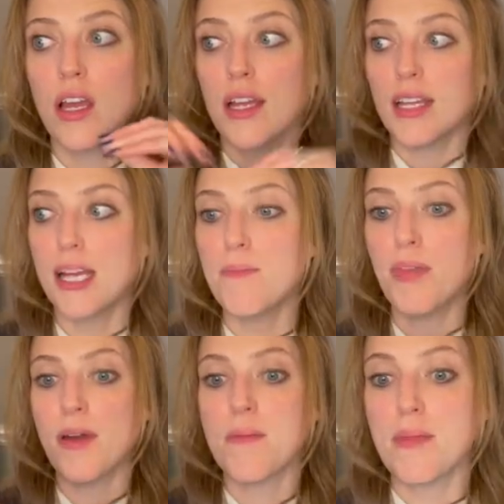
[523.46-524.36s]
keep
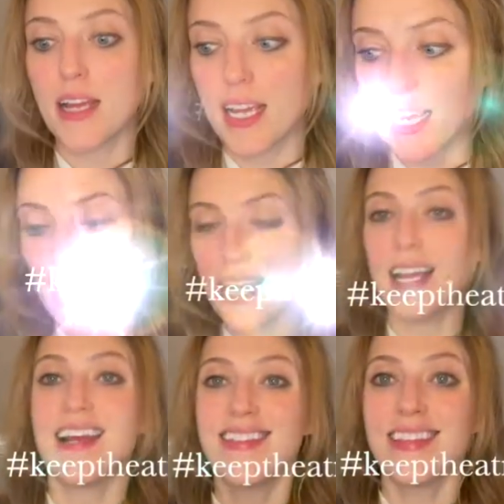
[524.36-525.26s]
them
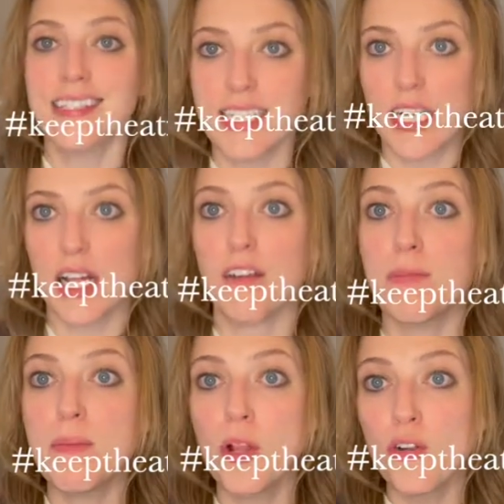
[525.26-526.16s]
in the scene. If
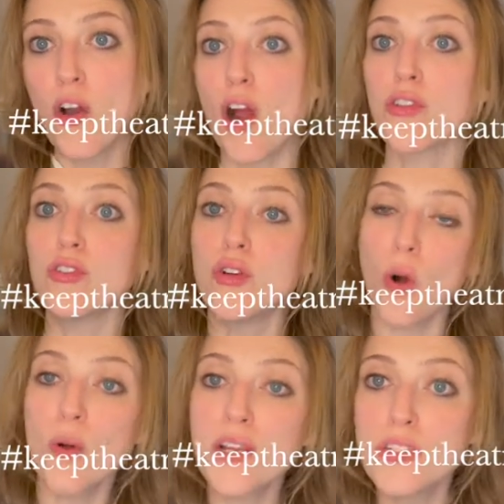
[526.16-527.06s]
people are not
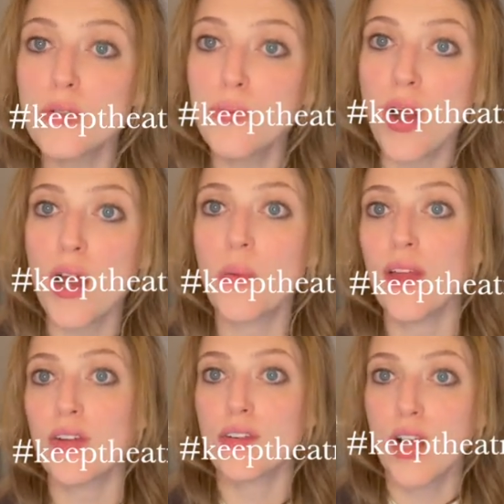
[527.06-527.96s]
going to Broadway,
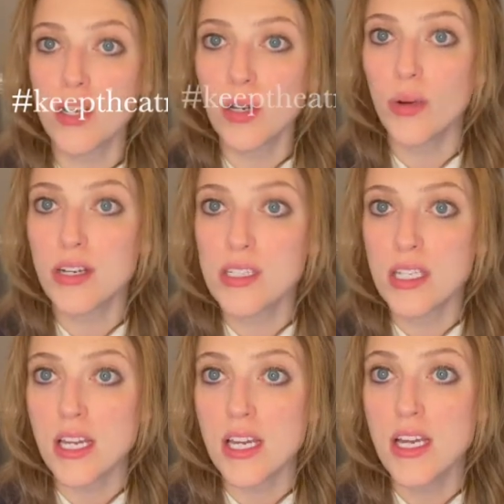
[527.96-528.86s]
they're not going to
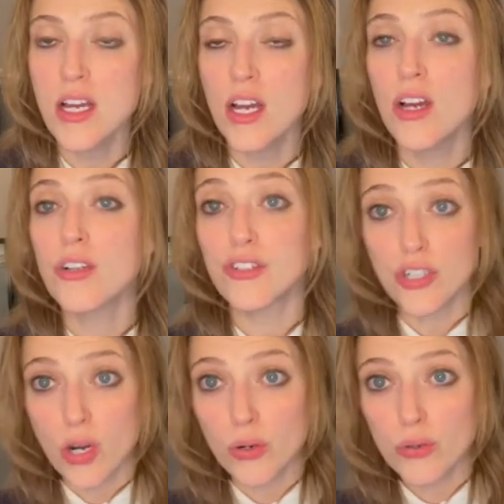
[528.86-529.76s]
see
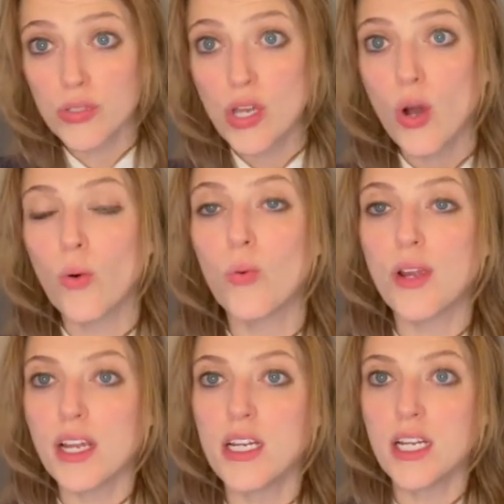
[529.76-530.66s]
shows,
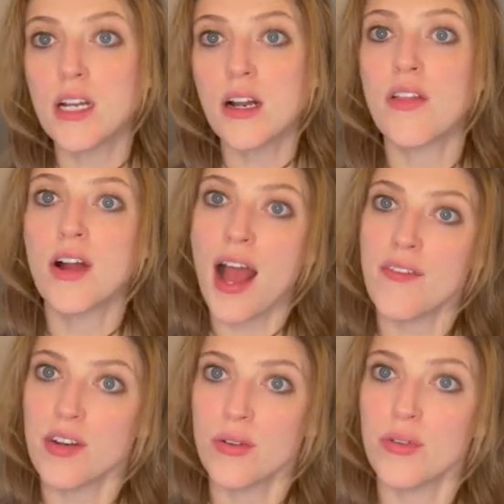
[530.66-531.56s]
we need another
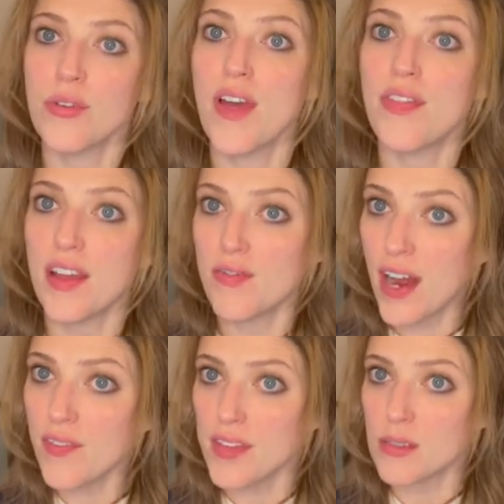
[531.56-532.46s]
avenue that they
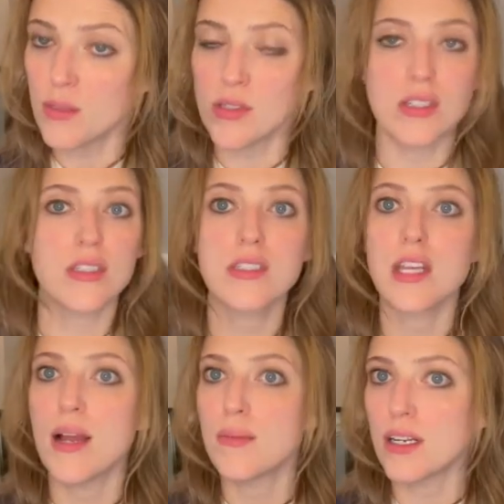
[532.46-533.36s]
find these musicals.
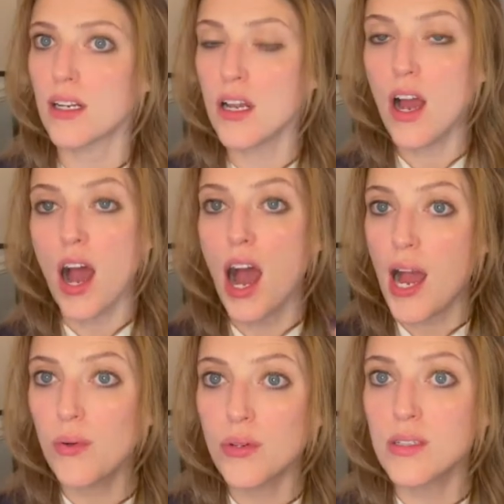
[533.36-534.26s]
I mean,
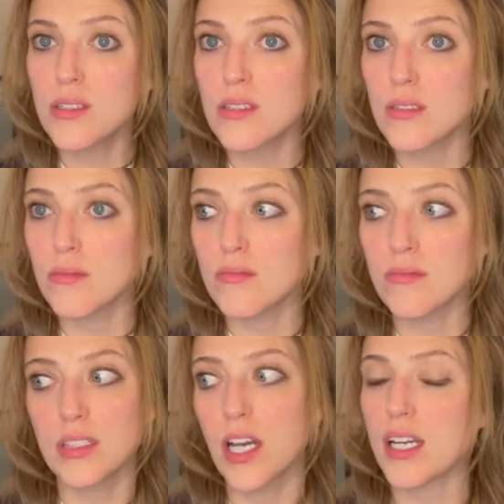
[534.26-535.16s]
I was
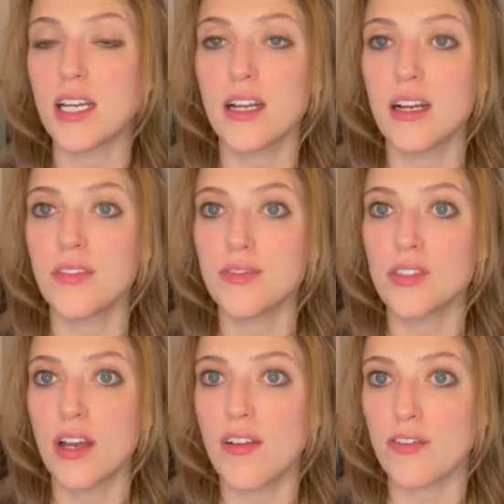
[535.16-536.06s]
lucky enough
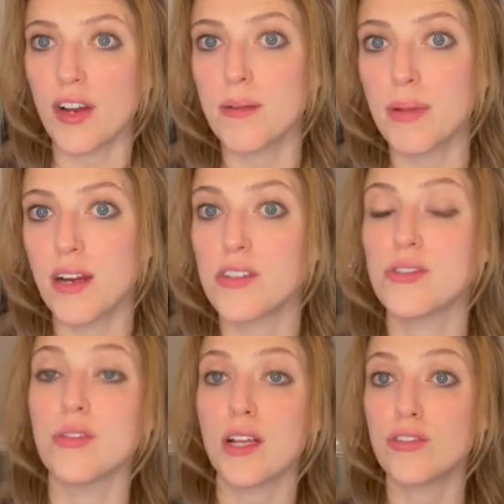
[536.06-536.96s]
to have grandparents
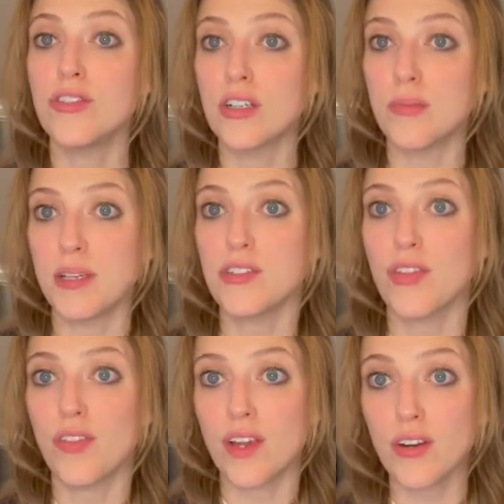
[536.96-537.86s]
who took me to
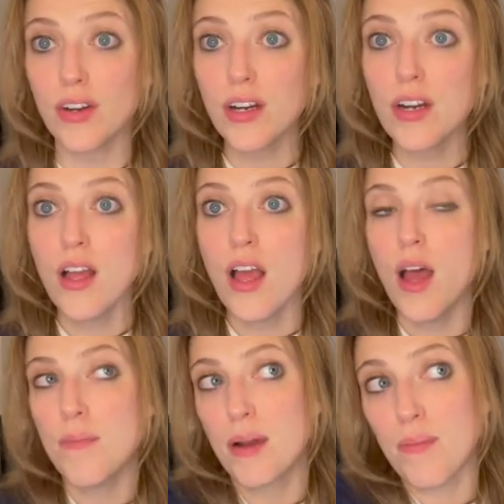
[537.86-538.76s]
theater,
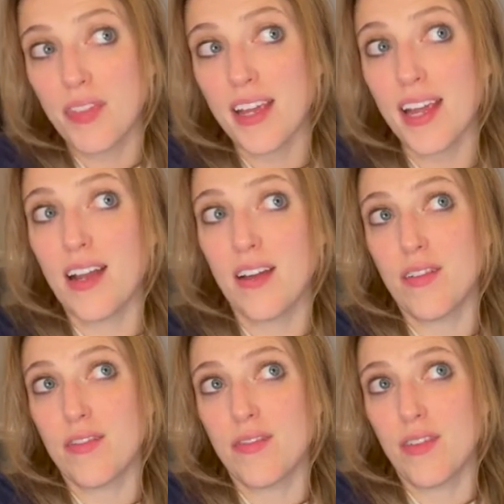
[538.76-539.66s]
but I'm thinking
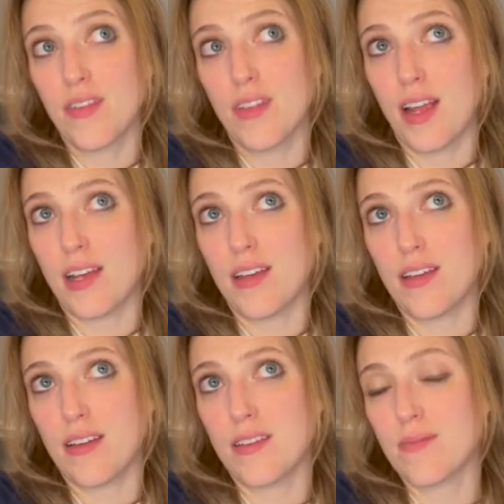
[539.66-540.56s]
of
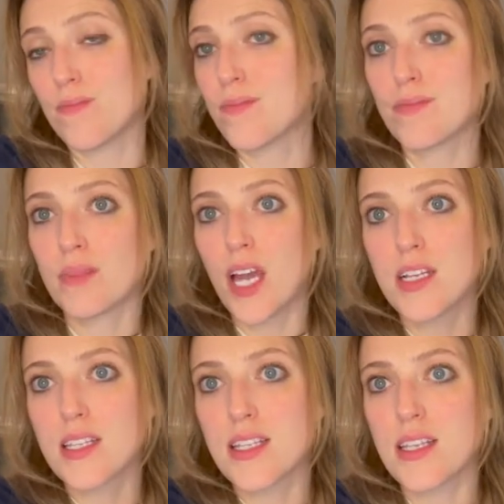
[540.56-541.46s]

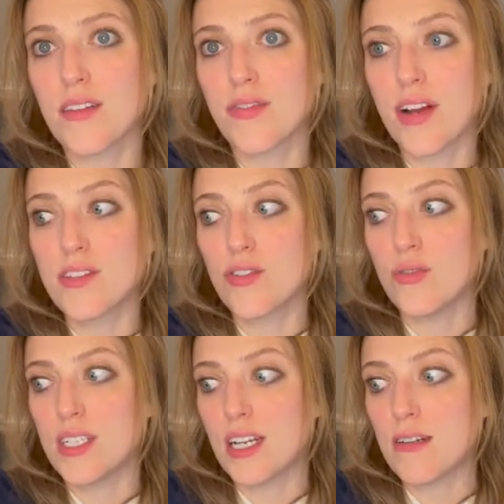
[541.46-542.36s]
cousins and friends who
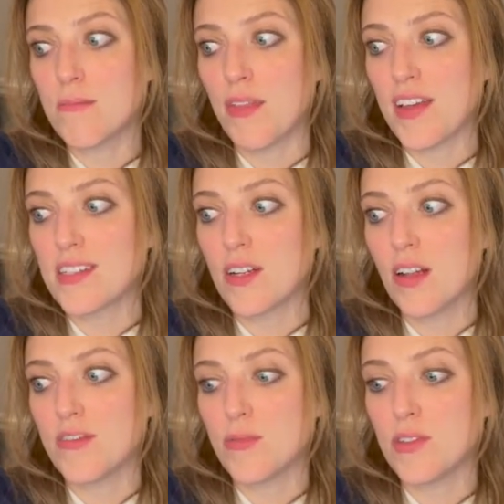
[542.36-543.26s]
didn't, but they still
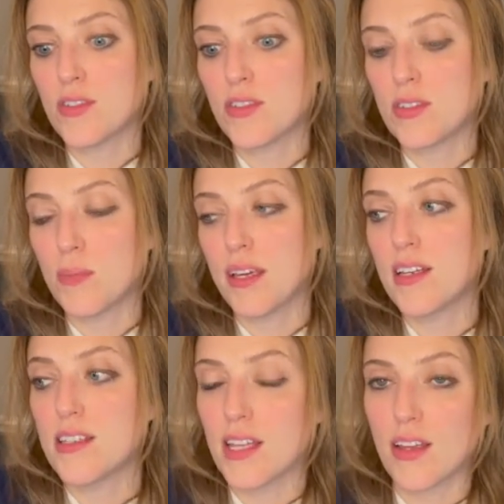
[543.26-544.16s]
loved musicals
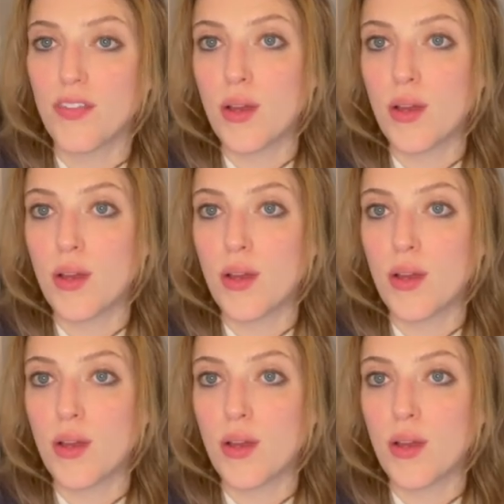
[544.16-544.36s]
because they